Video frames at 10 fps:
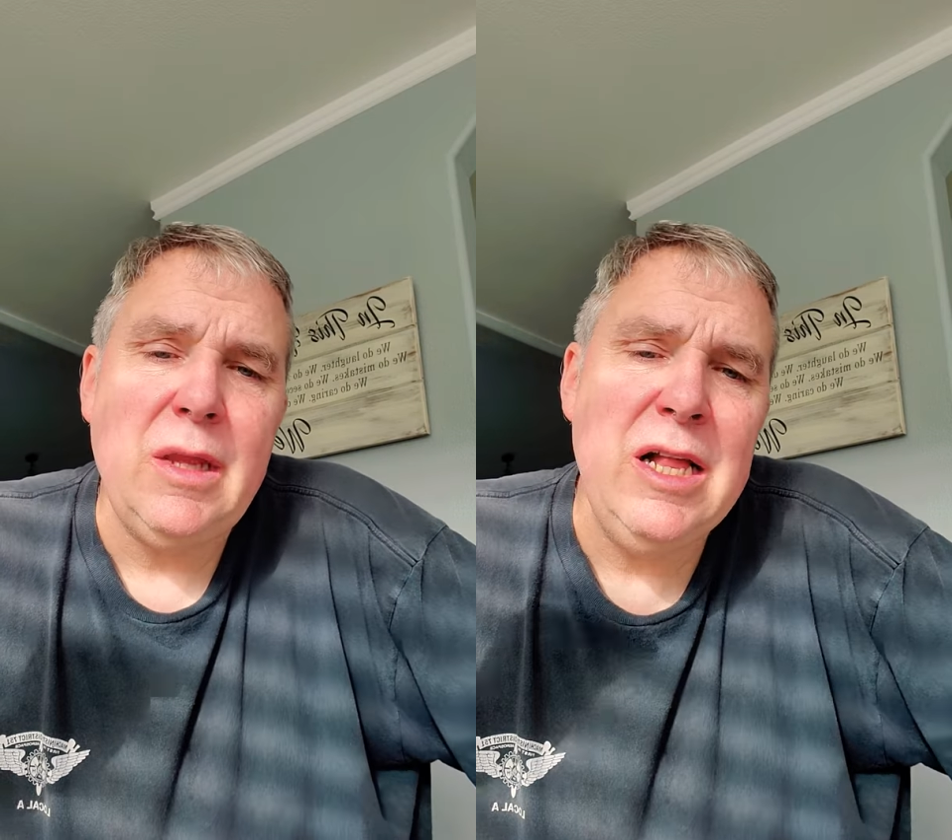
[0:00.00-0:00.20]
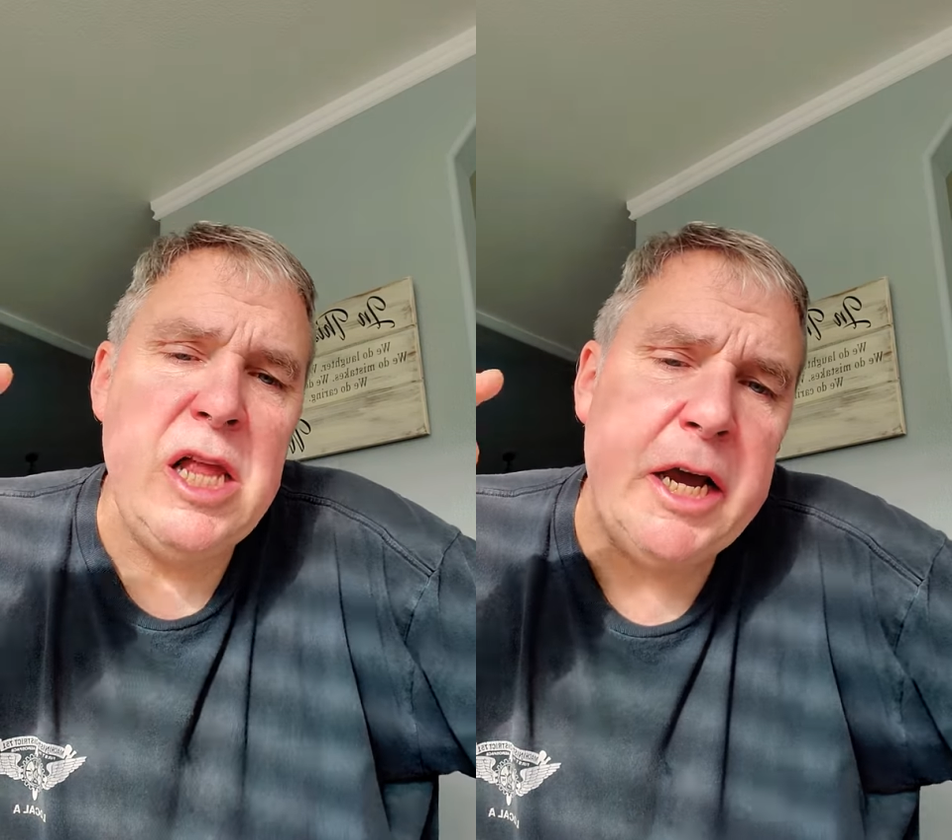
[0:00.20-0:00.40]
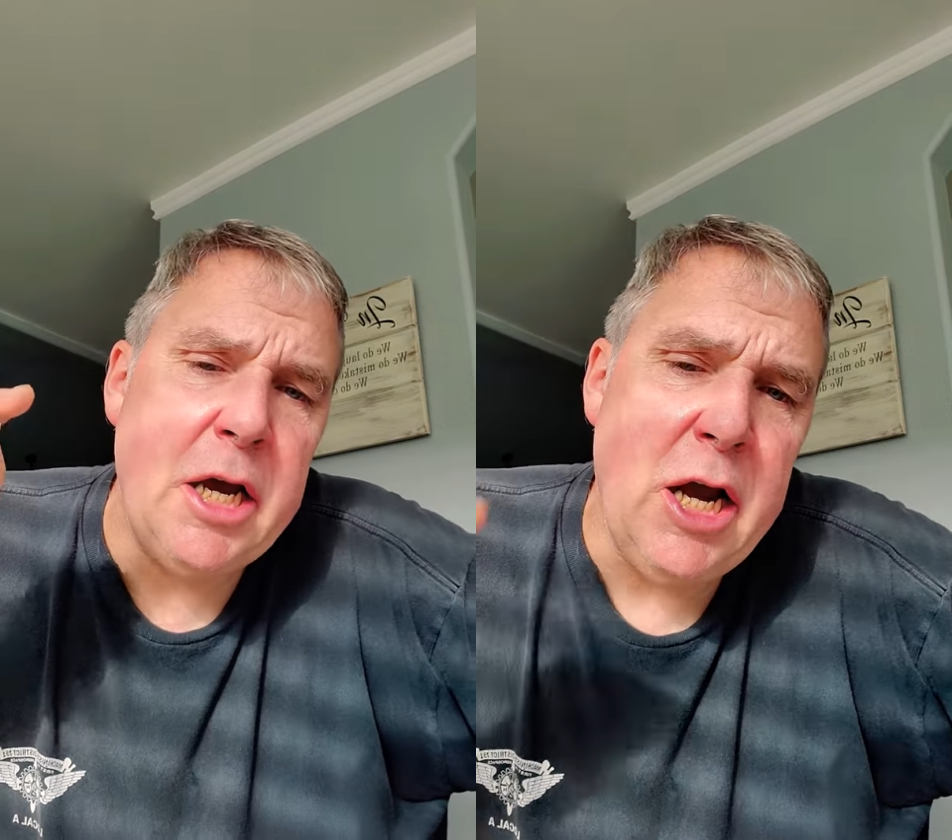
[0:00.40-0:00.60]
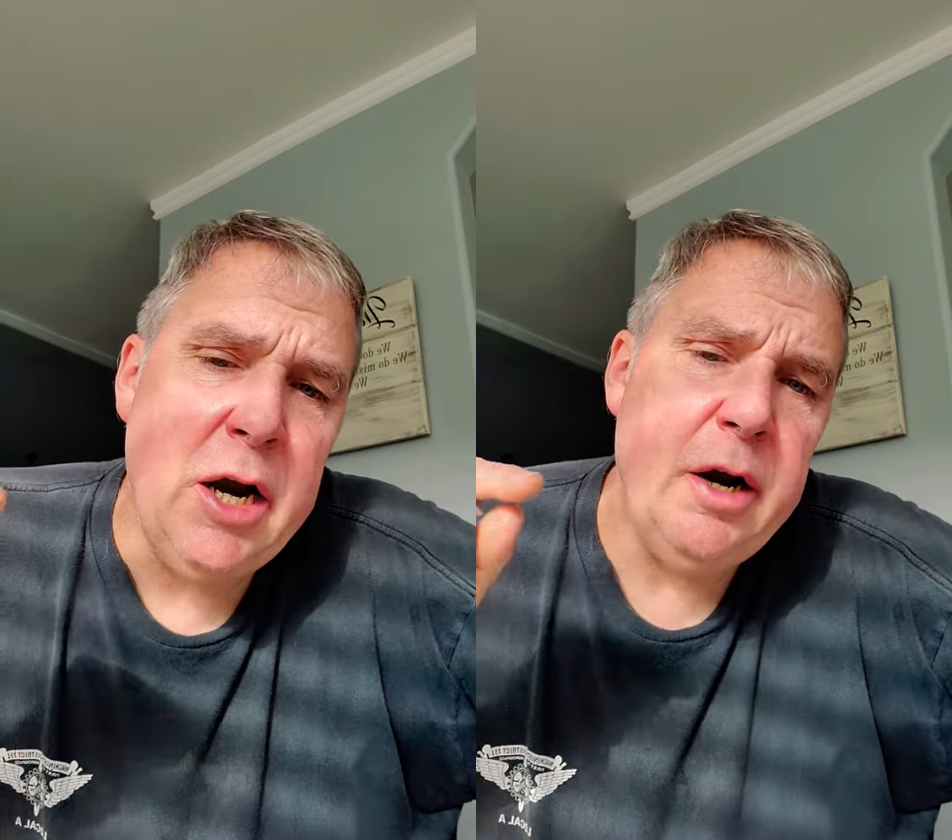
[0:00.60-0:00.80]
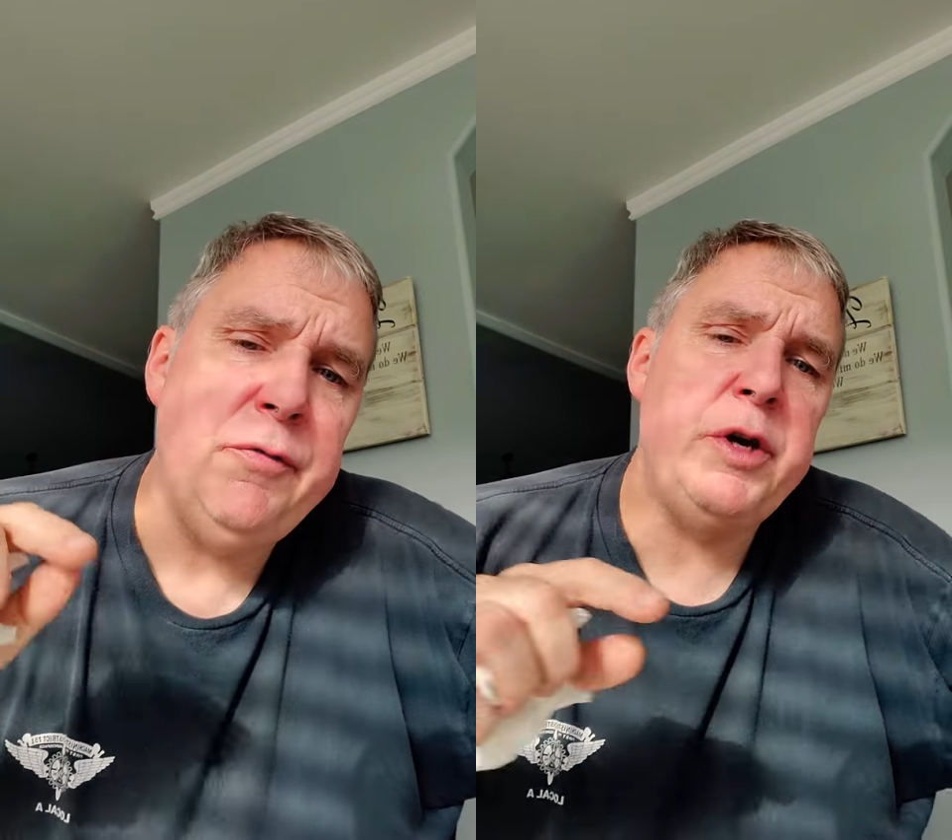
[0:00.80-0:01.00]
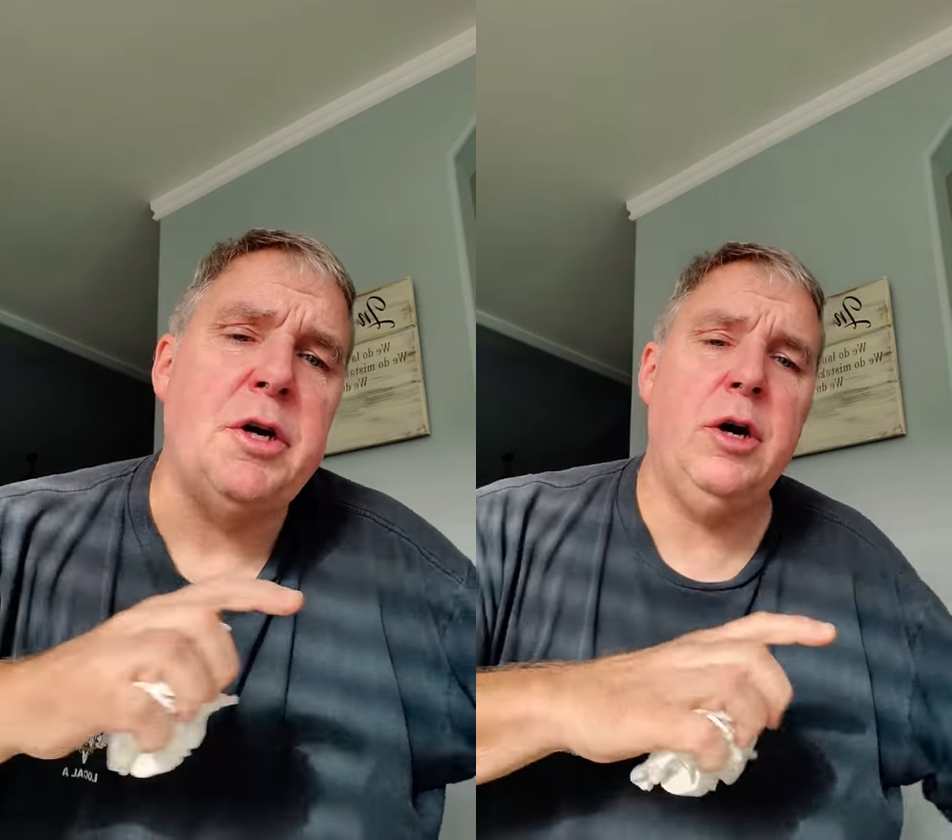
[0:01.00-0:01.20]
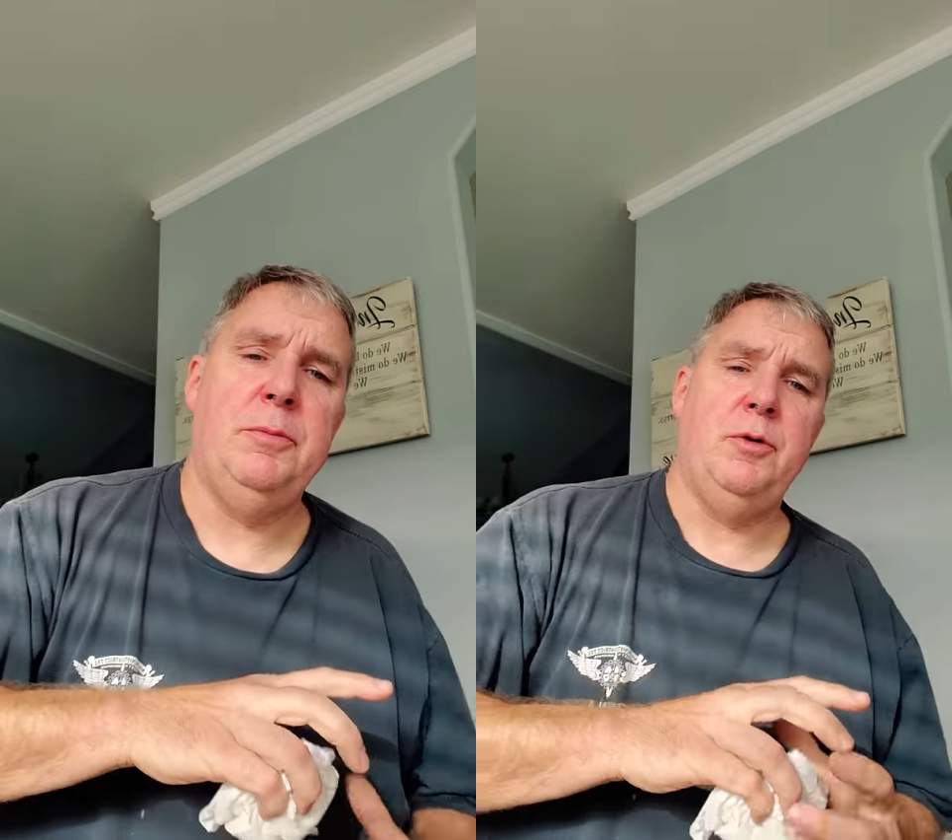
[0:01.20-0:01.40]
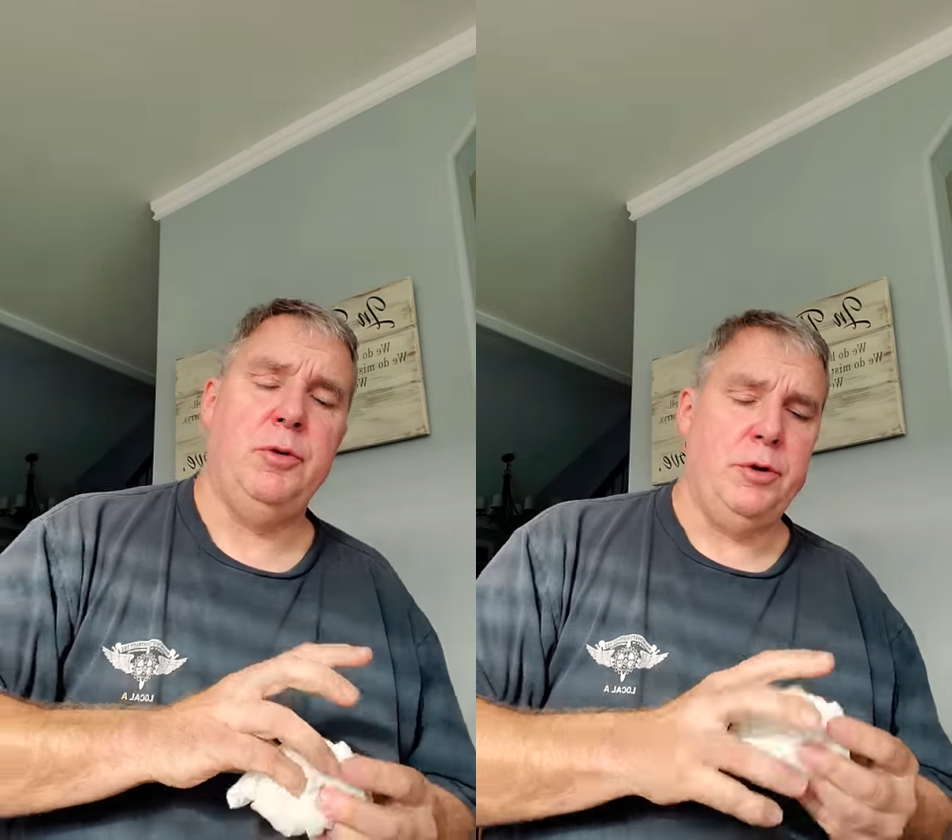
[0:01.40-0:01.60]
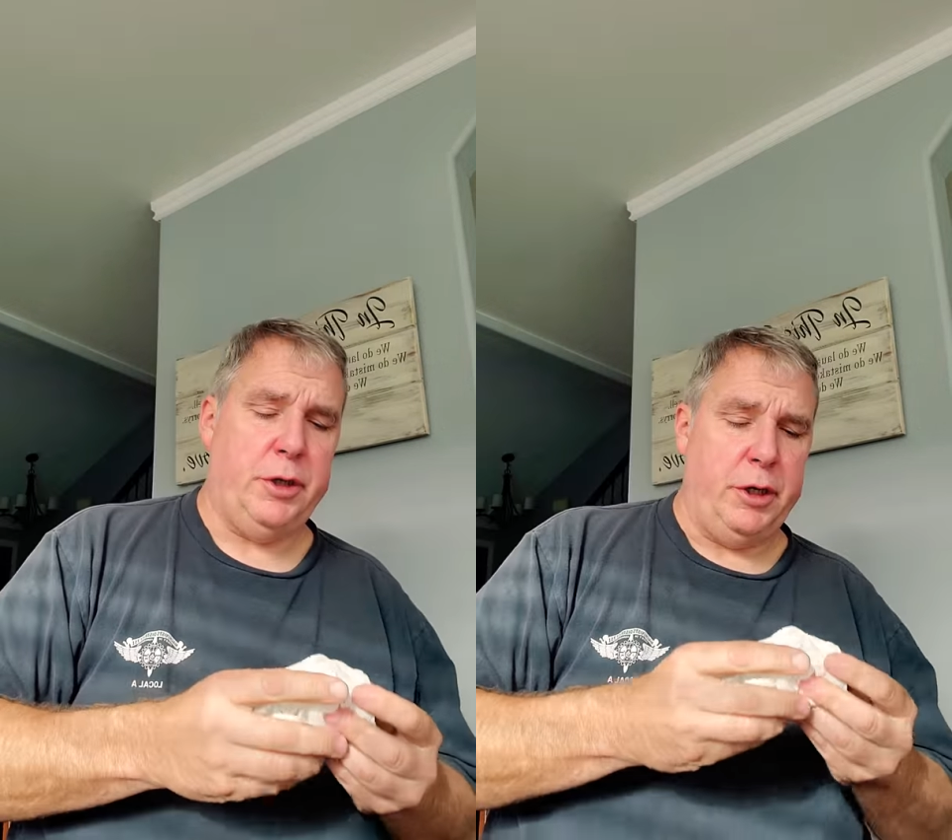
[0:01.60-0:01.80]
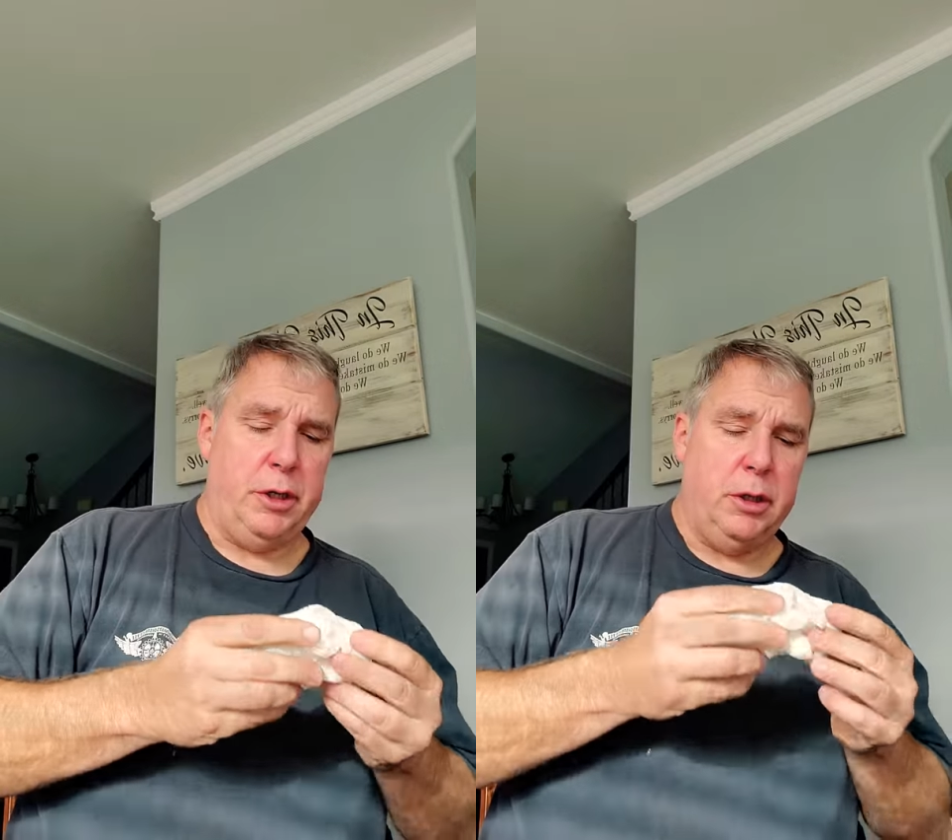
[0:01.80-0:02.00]
Like every
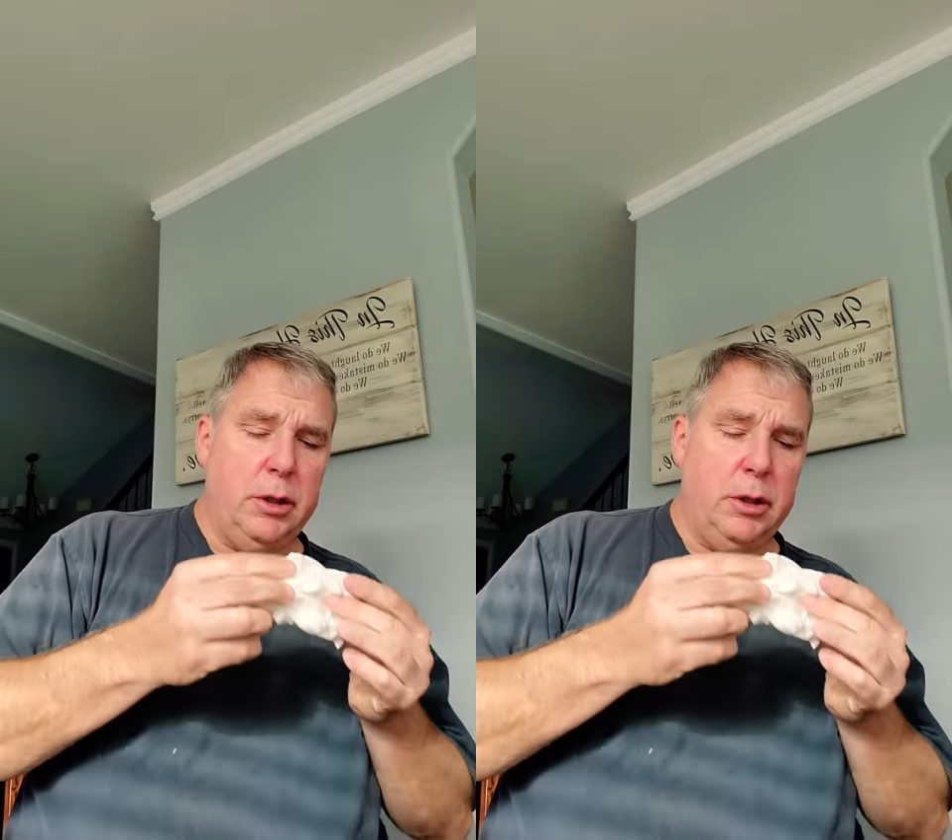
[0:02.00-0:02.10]
Carbaruga